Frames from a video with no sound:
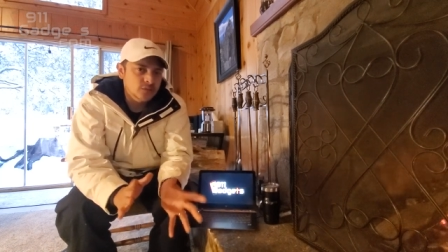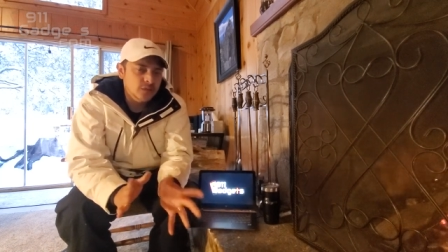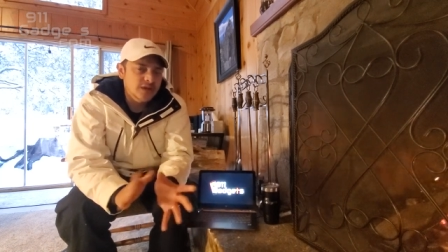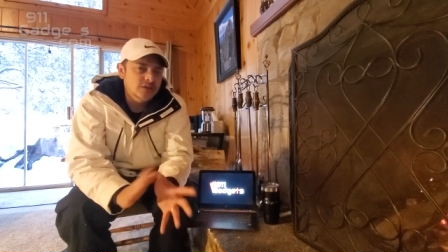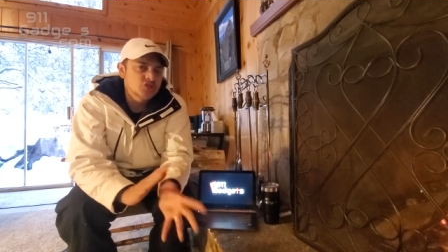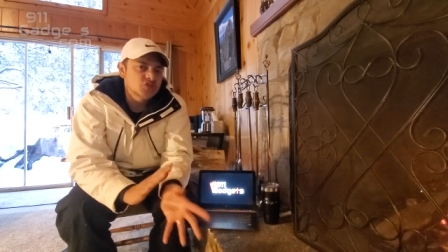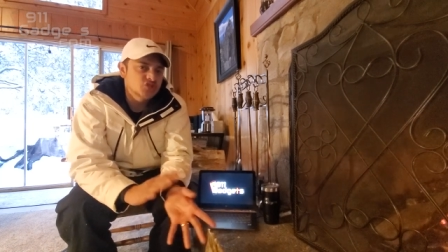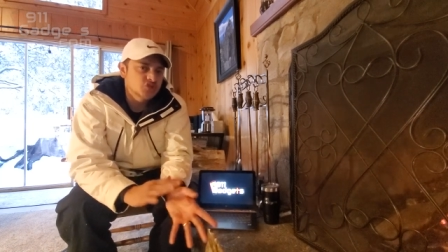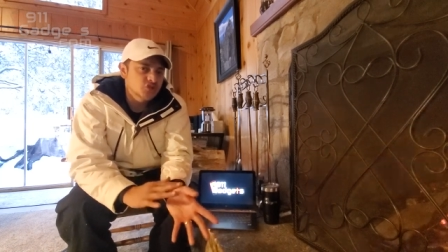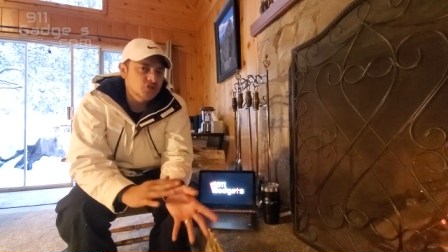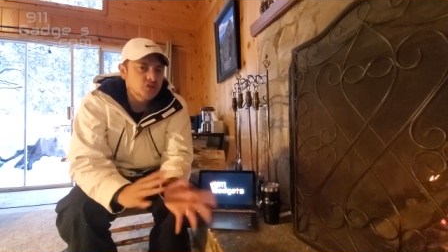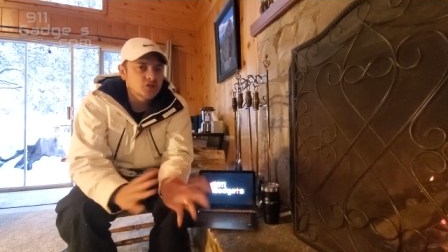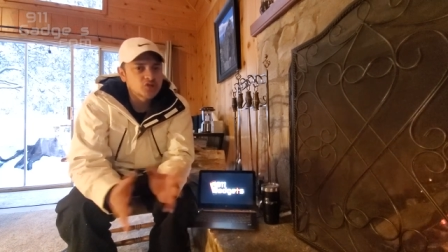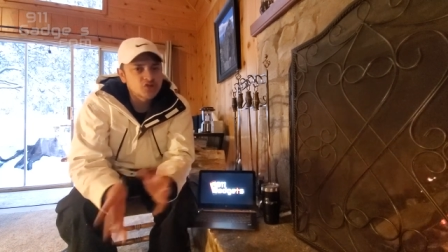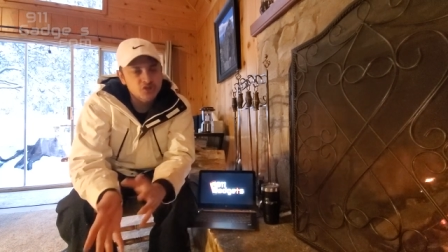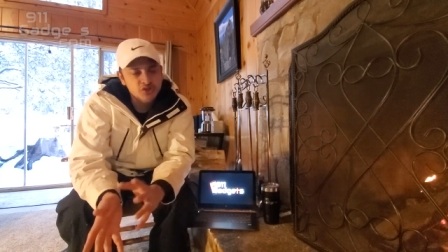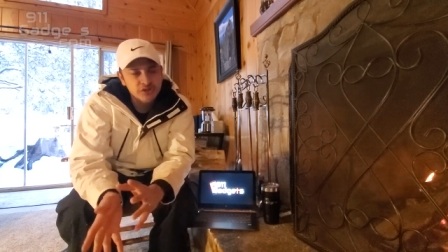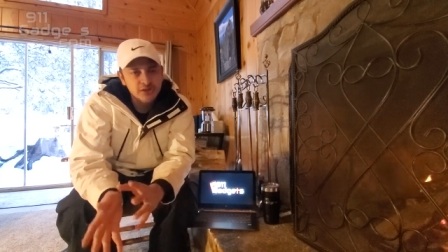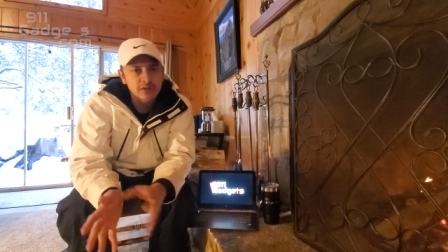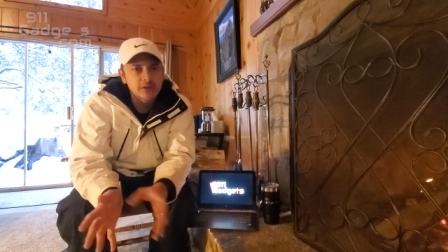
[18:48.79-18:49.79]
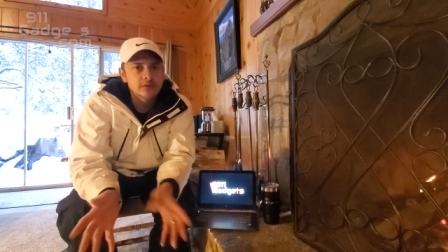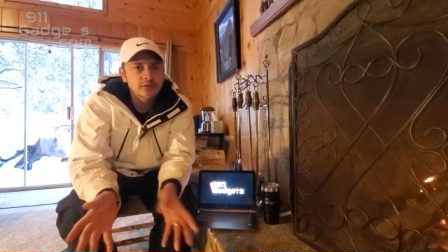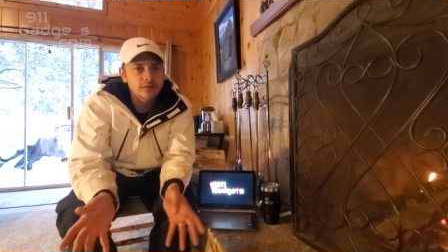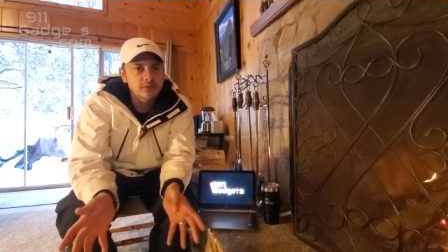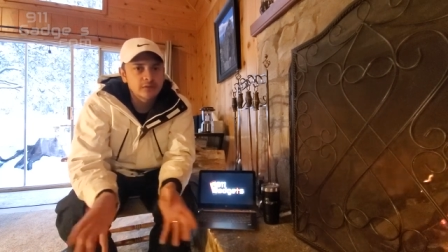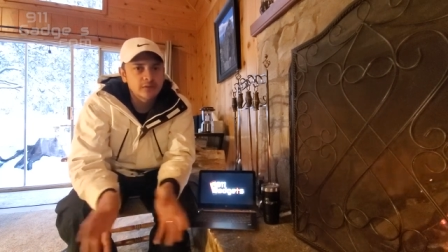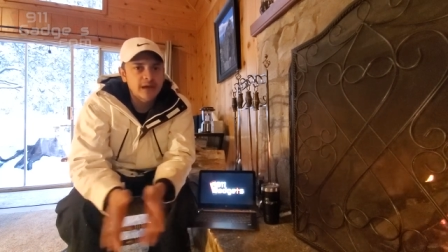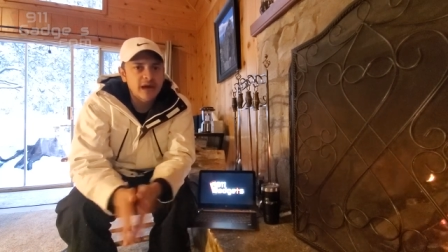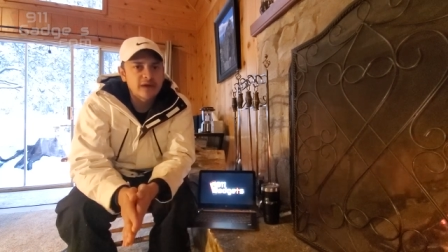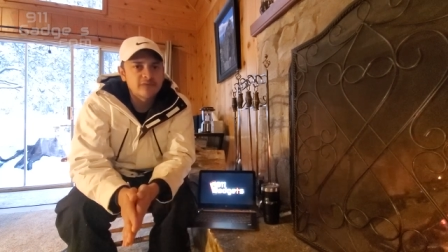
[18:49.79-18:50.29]
why you should or shouldn't
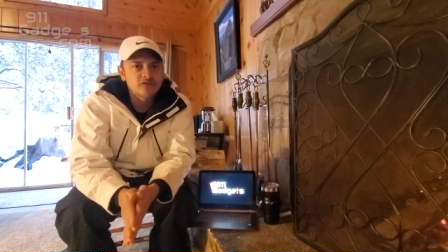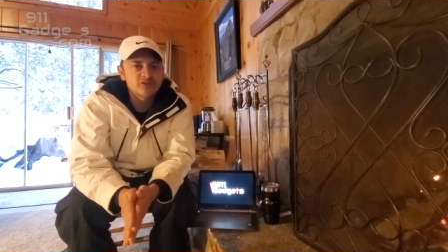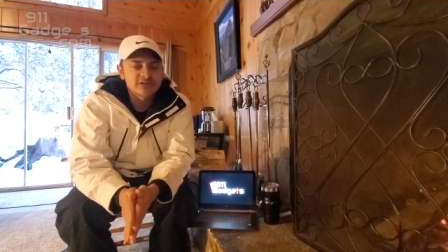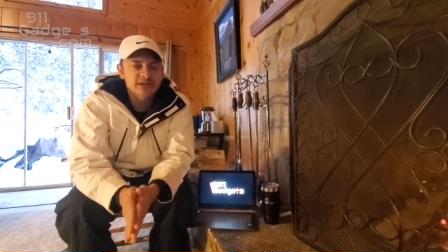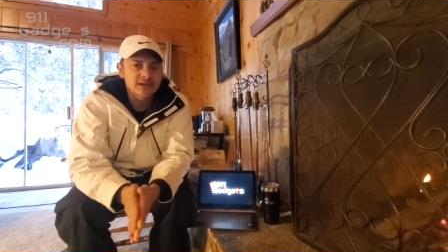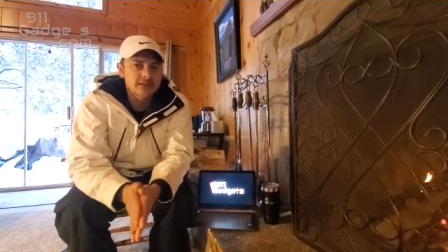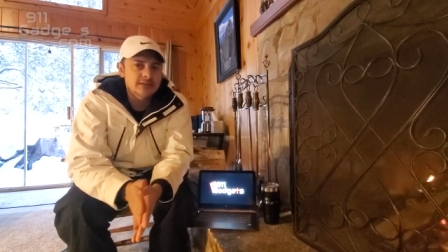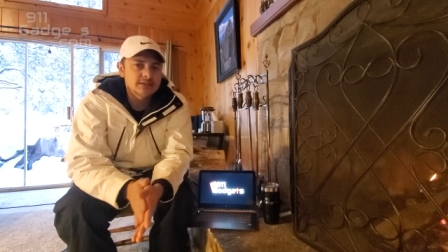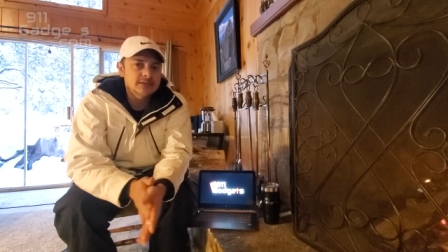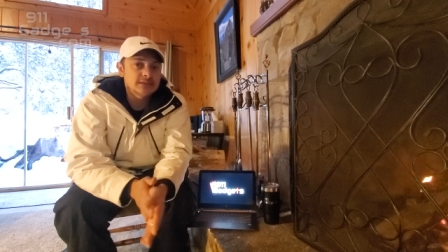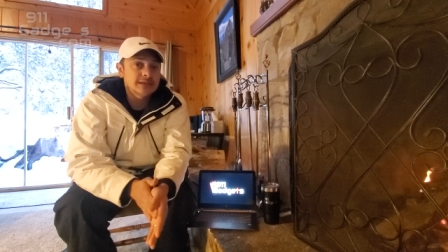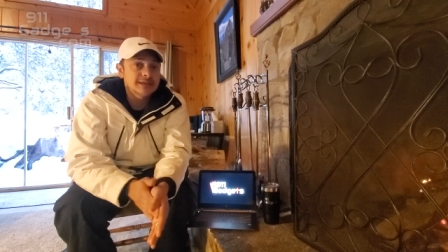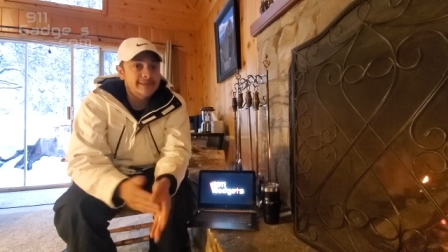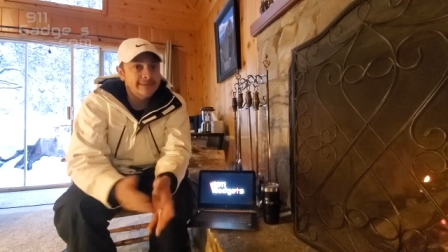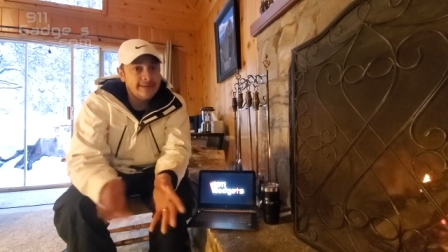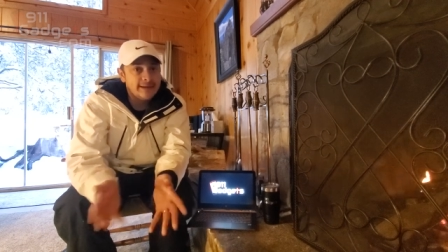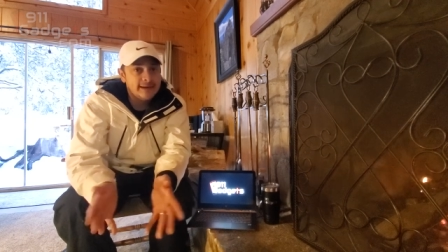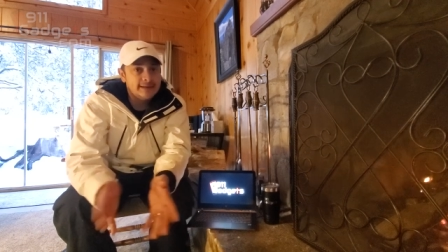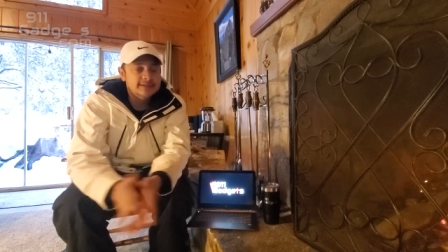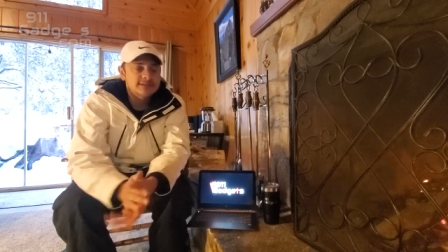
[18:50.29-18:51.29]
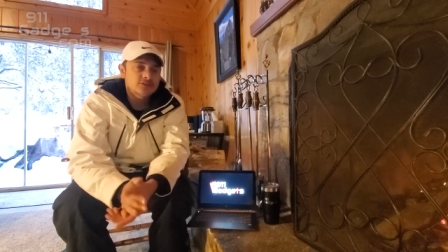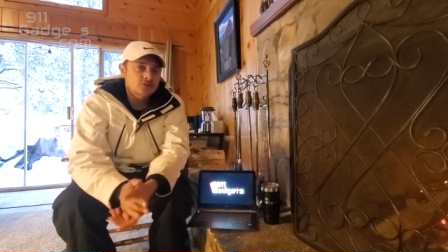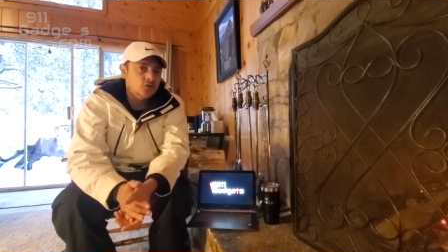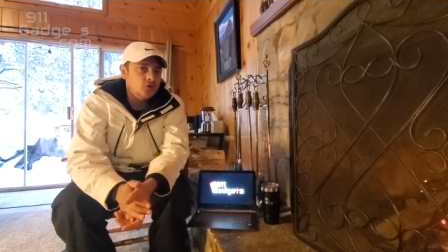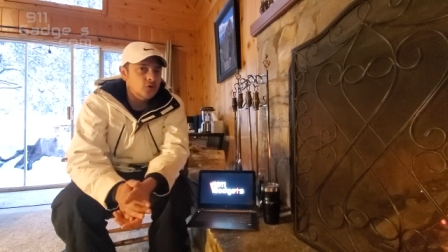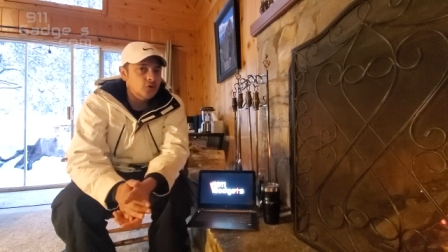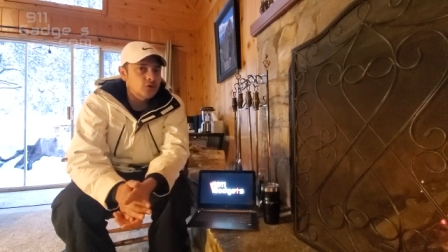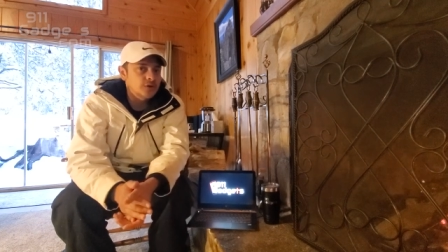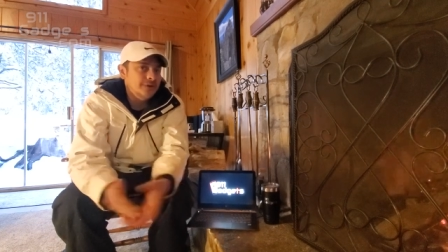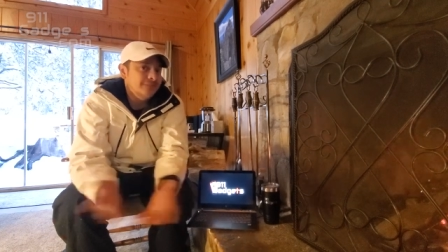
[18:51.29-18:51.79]
advertise yet
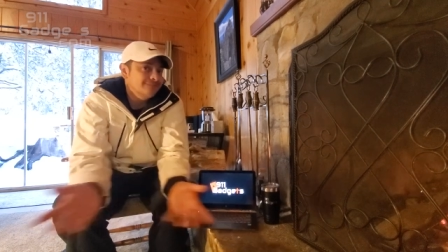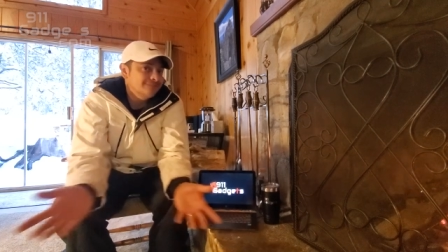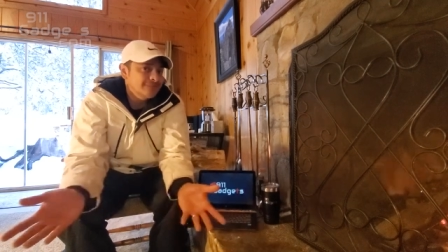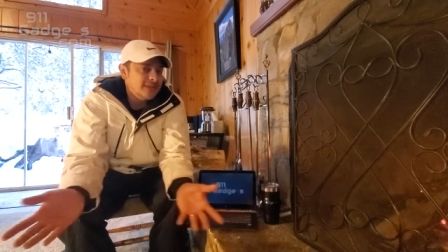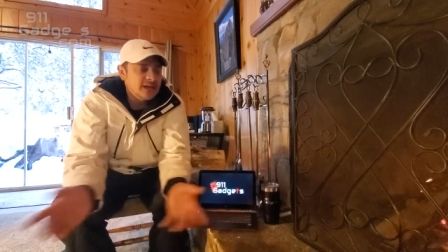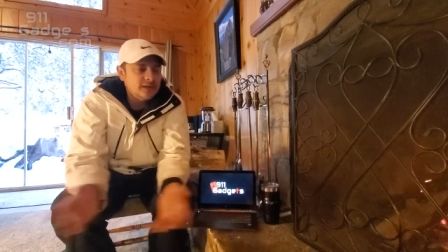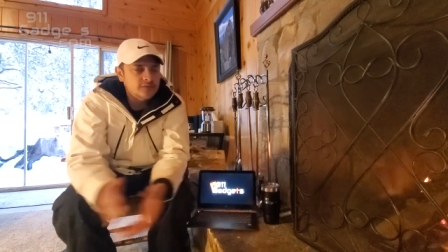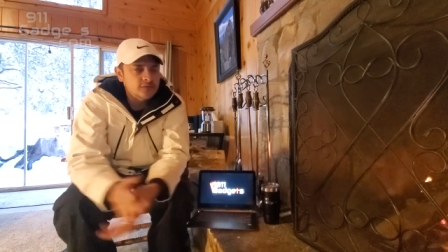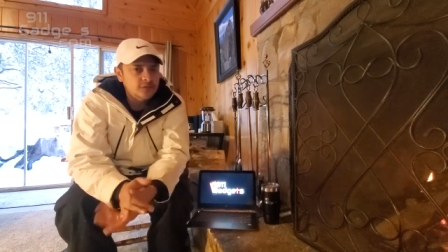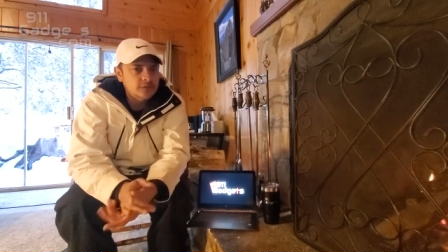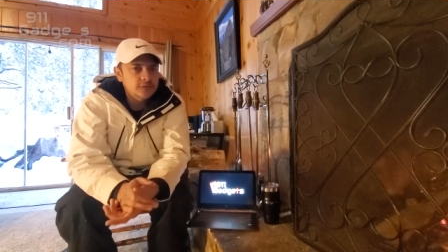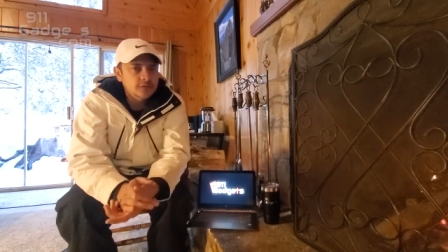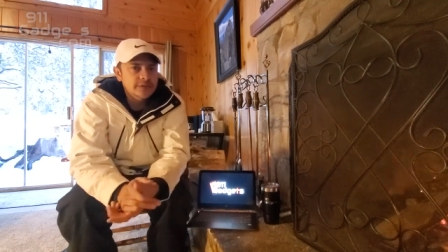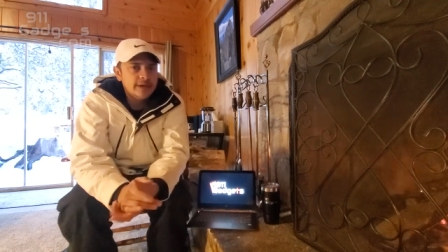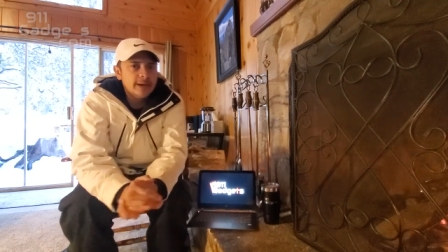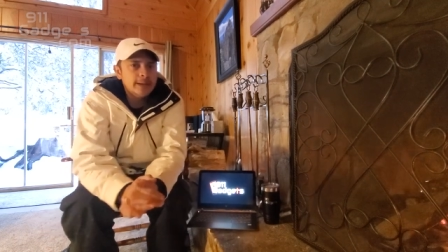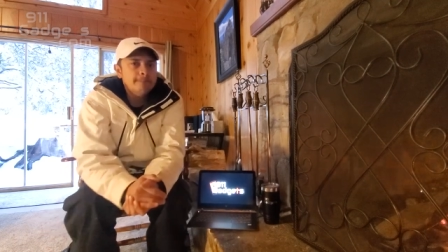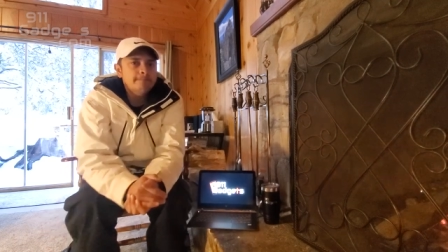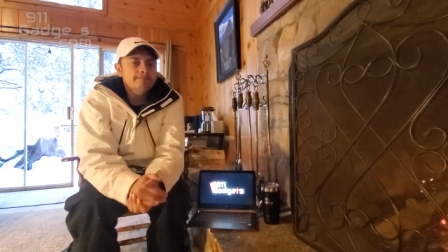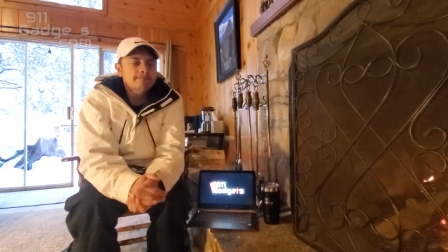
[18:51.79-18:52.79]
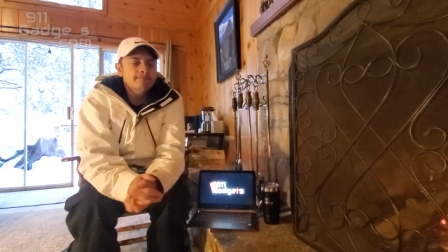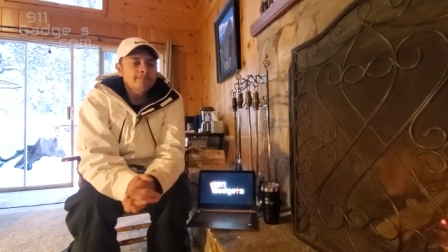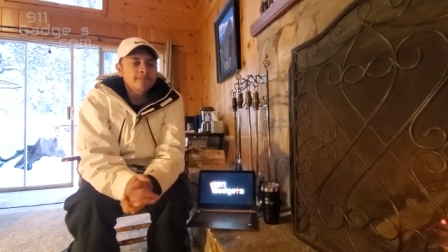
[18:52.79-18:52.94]
or ever, okay?